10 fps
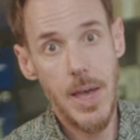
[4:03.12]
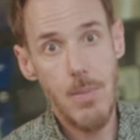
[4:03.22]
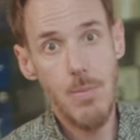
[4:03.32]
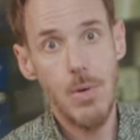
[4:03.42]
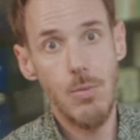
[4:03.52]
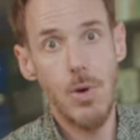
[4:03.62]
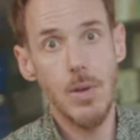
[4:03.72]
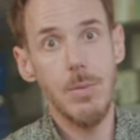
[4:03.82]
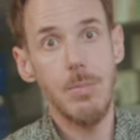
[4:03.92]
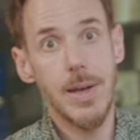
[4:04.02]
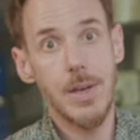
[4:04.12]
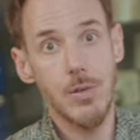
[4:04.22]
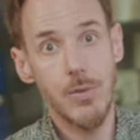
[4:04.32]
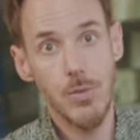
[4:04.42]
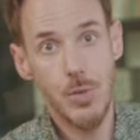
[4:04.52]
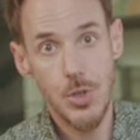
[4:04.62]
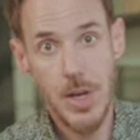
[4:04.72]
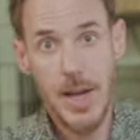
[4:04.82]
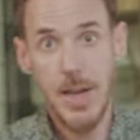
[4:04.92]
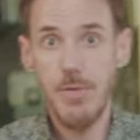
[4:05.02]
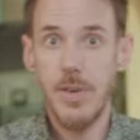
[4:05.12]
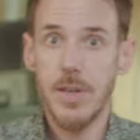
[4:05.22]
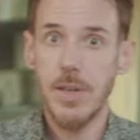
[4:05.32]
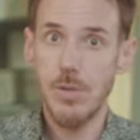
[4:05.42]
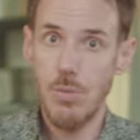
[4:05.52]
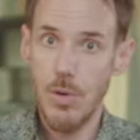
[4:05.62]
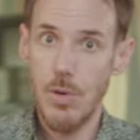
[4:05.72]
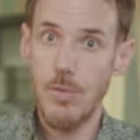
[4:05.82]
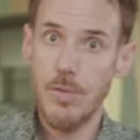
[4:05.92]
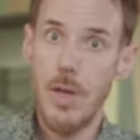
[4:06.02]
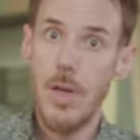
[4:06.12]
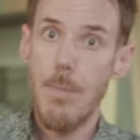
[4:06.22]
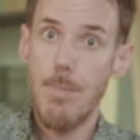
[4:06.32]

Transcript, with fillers: M1 microphone, which I think is one of the